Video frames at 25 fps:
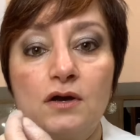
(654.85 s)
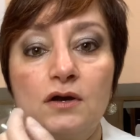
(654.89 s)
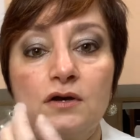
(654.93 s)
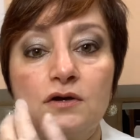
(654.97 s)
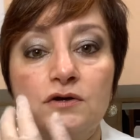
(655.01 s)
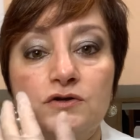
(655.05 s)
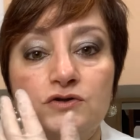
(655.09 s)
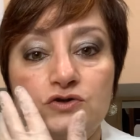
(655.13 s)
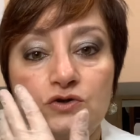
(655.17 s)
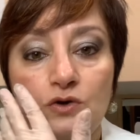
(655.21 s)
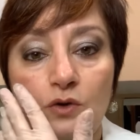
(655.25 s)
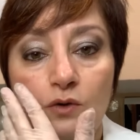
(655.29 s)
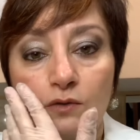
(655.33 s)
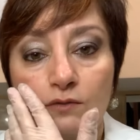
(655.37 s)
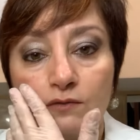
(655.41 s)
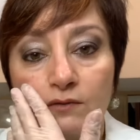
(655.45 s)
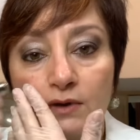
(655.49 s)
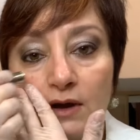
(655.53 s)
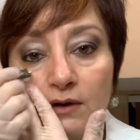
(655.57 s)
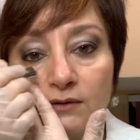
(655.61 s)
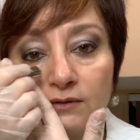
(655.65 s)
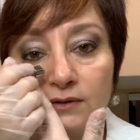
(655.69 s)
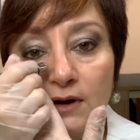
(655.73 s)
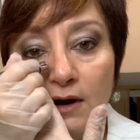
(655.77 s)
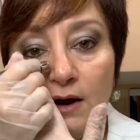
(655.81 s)
So
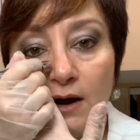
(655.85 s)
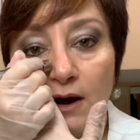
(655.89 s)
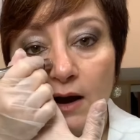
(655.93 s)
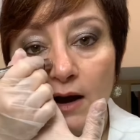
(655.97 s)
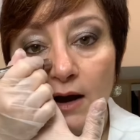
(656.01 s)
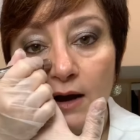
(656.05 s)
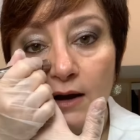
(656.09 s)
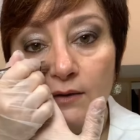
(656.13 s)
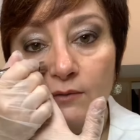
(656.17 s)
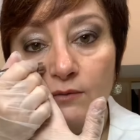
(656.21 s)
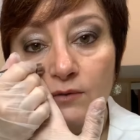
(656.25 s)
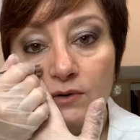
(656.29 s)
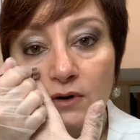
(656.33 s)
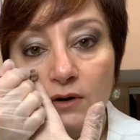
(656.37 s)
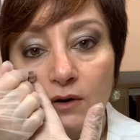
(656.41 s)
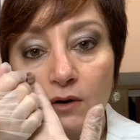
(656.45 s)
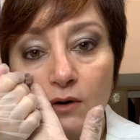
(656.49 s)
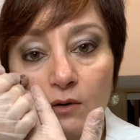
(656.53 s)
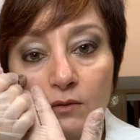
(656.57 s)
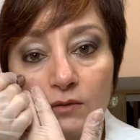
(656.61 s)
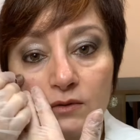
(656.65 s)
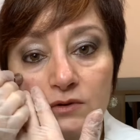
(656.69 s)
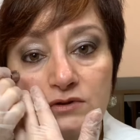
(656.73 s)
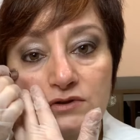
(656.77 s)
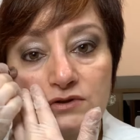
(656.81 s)
around the eye, we're
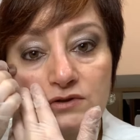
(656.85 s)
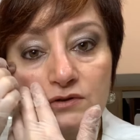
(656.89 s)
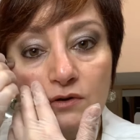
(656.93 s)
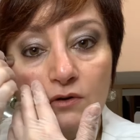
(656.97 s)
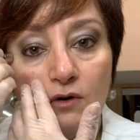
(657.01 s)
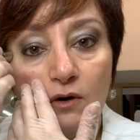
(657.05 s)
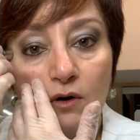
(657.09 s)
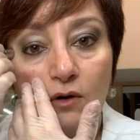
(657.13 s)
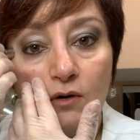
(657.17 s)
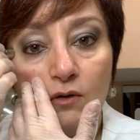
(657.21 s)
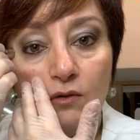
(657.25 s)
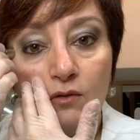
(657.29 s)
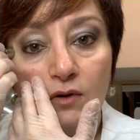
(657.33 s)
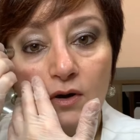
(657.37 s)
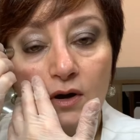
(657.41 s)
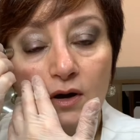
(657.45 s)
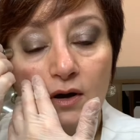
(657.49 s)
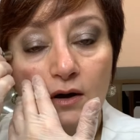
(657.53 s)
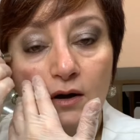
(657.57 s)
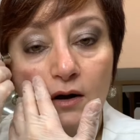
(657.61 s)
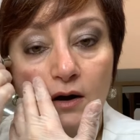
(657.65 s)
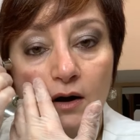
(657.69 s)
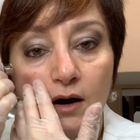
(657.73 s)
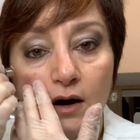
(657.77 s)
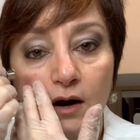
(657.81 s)
going to go,
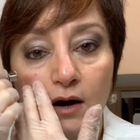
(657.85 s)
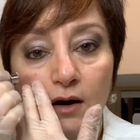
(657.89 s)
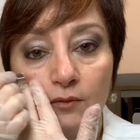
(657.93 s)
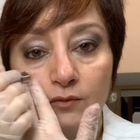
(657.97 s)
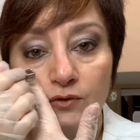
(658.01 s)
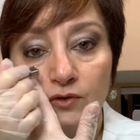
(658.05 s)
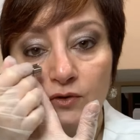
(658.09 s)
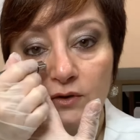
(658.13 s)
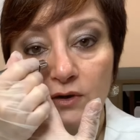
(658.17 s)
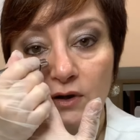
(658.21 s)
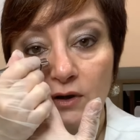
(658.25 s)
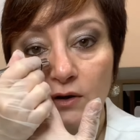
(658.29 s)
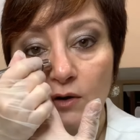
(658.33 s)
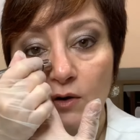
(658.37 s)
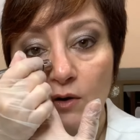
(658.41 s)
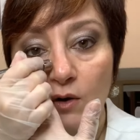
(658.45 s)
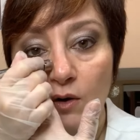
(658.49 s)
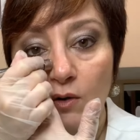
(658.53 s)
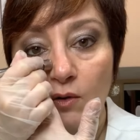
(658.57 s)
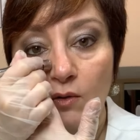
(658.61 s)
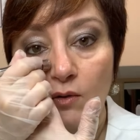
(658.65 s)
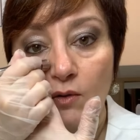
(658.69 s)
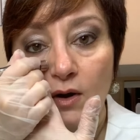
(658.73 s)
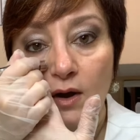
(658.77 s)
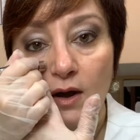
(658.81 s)
you can
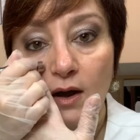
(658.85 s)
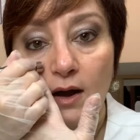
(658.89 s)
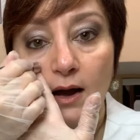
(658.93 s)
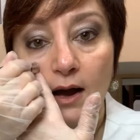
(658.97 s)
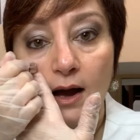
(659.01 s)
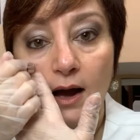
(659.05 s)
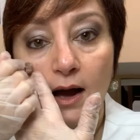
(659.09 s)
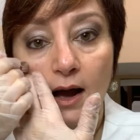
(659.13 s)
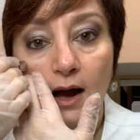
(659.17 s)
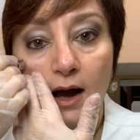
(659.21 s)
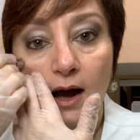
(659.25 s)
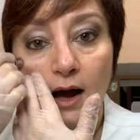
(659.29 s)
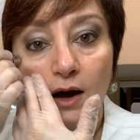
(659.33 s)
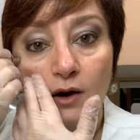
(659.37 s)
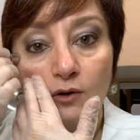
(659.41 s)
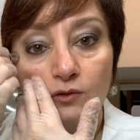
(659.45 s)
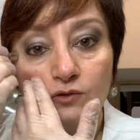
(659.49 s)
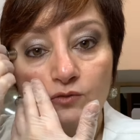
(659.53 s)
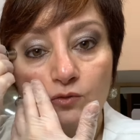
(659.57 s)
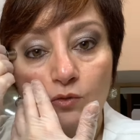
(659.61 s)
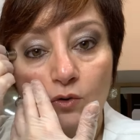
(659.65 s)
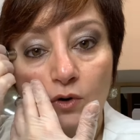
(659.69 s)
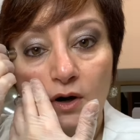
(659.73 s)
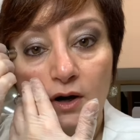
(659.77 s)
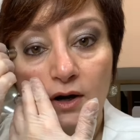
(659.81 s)
go
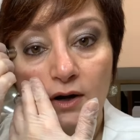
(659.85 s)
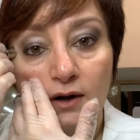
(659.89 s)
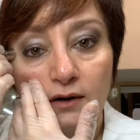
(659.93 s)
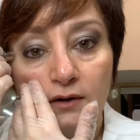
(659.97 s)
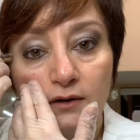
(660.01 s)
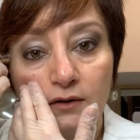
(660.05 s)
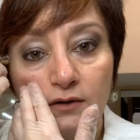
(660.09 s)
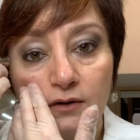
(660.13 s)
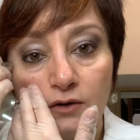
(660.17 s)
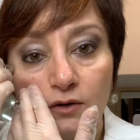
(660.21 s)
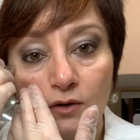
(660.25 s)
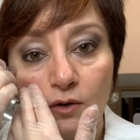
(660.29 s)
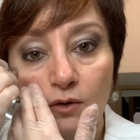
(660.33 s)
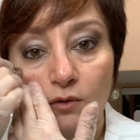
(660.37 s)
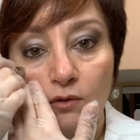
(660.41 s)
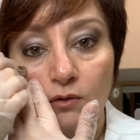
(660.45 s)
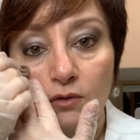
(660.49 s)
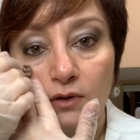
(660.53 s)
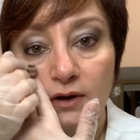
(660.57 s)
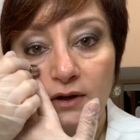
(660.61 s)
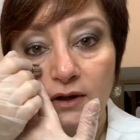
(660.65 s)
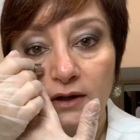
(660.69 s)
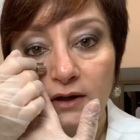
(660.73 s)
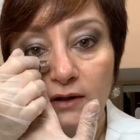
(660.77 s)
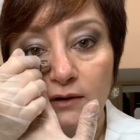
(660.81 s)
outward,
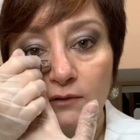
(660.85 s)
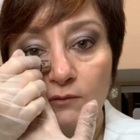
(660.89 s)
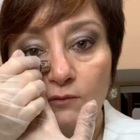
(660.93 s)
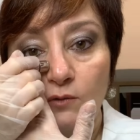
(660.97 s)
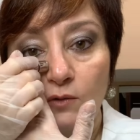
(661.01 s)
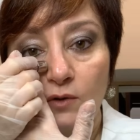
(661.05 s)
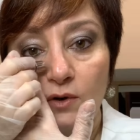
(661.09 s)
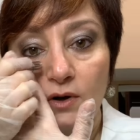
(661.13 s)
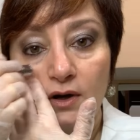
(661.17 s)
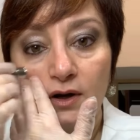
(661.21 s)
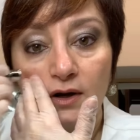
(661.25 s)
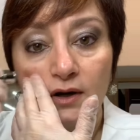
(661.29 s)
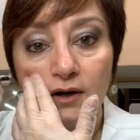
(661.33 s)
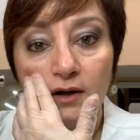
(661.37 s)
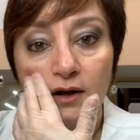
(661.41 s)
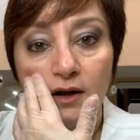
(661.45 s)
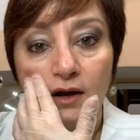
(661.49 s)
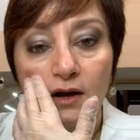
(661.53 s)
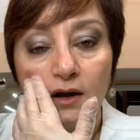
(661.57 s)
or inward,